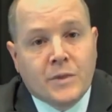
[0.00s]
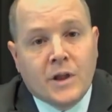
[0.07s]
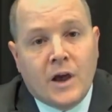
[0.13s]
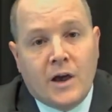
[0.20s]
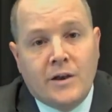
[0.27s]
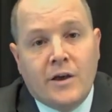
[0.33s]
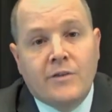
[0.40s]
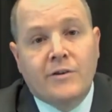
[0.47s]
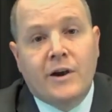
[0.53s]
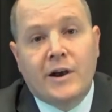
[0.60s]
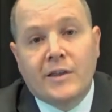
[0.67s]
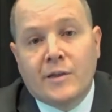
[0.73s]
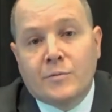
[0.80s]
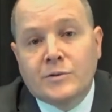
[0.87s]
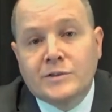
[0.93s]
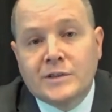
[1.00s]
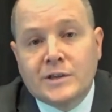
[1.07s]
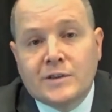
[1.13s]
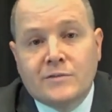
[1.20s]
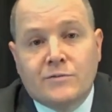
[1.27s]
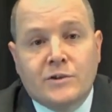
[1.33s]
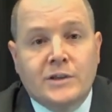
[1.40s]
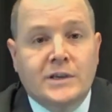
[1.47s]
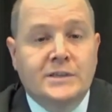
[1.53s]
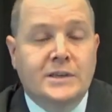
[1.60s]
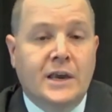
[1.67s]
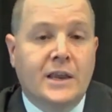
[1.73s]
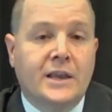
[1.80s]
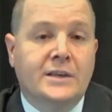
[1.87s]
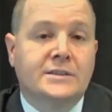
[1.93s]
Another area that we're seeing really
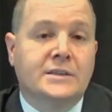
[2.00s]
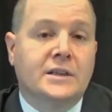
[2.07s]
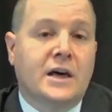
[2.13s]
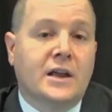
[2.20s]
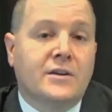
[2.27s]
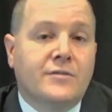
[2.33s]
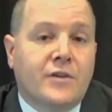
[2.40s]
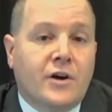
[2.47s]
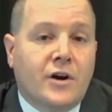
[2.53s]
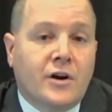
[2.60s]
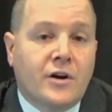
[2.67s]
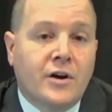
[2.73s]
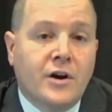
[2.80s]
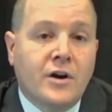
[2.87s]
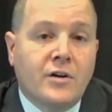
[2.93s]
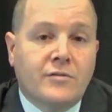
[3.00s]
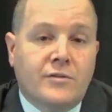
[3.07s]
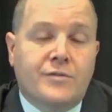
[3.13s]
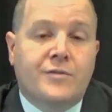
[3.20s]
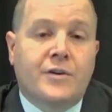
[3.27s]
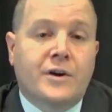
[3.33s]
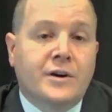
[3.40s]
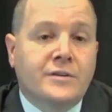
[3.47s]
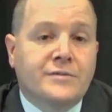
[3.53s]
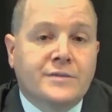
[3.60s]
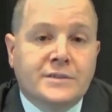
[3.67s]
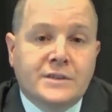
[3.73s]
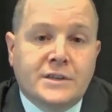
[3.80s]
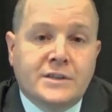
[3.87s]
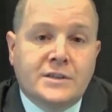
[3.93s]
exciting is a lot of our referring
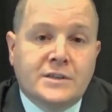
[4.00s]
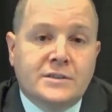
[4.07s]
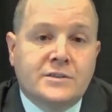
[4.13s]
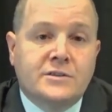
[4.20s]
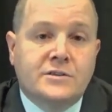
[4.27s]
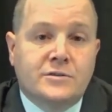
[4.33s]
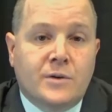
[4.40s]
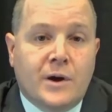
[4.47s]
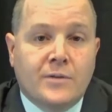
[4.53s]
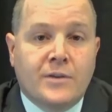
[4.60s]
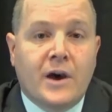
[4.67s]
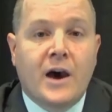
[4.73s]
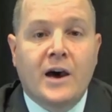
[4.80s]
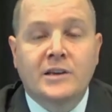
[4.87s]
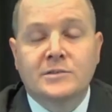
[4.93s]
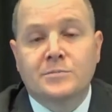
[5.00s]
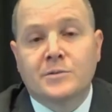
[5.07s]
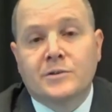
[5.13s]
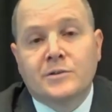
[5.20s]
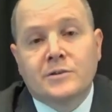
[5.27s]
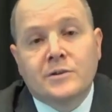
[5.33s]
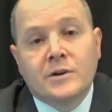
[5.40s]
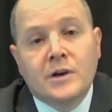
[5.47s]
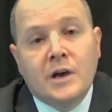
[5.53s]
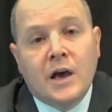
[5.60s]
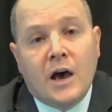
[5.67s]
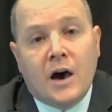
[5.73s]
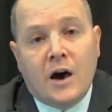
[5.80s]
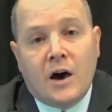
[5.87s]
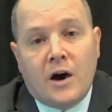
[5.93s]
physicians throughout the hospital
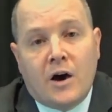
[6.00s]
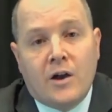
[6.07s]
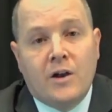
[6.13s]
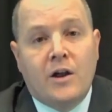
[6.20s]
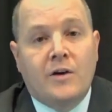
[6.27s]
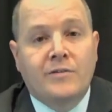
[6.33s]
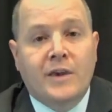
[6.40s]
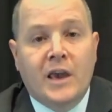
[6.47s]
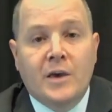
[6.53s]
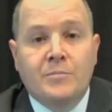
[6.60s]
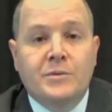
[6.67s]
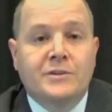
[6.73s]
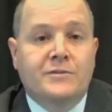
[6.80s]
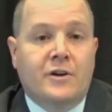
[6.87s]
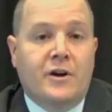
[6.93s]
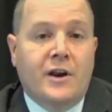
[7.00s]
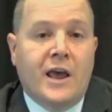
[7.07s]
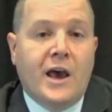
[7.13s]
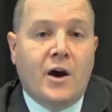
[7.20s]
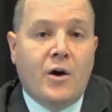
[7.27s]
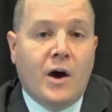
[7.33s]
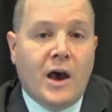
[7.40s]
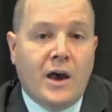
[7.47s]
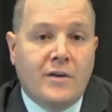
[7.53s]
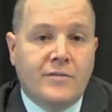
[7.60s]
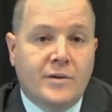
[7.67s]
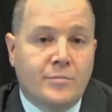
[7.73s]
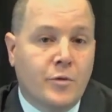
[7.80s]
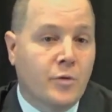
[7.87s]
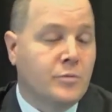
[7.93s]
on and off campus are now
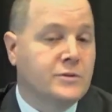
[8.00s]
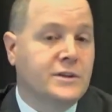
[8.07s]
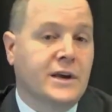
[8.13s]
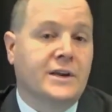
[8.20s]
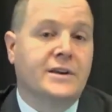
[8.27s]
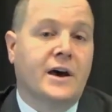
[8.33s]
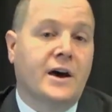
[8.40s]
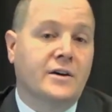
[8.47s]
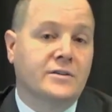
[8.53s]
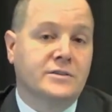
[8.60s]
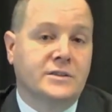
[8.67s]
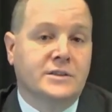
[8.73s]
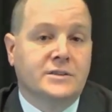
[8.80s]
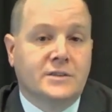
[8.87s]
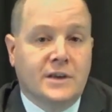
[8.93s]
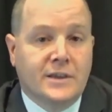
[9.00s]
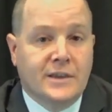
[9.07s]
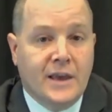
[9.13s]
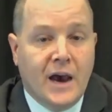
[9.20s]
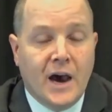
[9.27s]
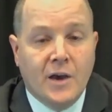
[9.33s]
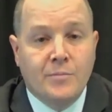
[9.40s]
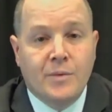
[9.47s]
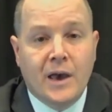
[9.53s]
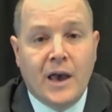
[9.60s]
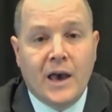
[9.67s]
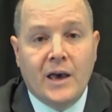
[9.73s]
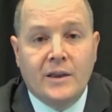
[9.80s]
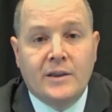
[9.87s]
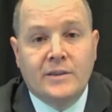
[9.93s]
having mobile technologies like the
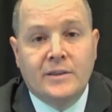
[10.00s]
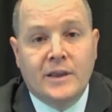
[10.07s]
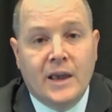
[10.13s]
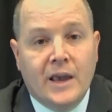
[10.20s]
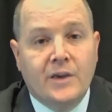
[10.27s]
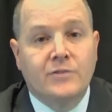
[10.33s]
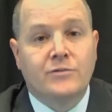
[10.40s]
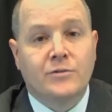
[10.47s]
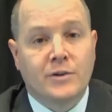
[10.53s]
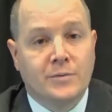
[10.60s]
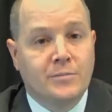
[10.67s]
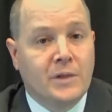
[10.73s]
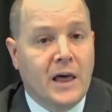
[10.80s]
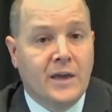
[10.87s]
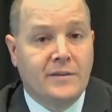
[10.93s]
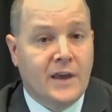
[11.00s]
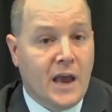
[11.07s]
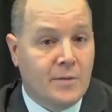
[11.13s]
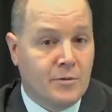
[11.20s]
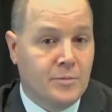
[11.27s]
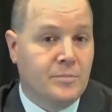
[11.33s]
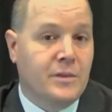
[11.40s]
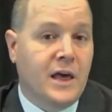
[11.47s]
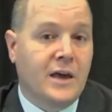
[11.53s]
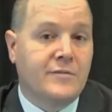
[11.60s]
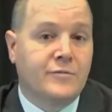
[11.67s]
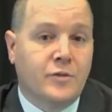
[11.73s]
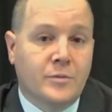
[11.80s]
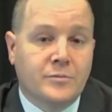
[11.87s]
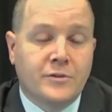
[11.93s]
iPad and the Android tablet
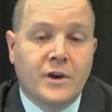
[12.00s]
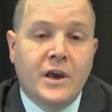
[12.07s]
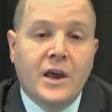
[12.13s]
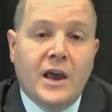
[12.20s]
platforms.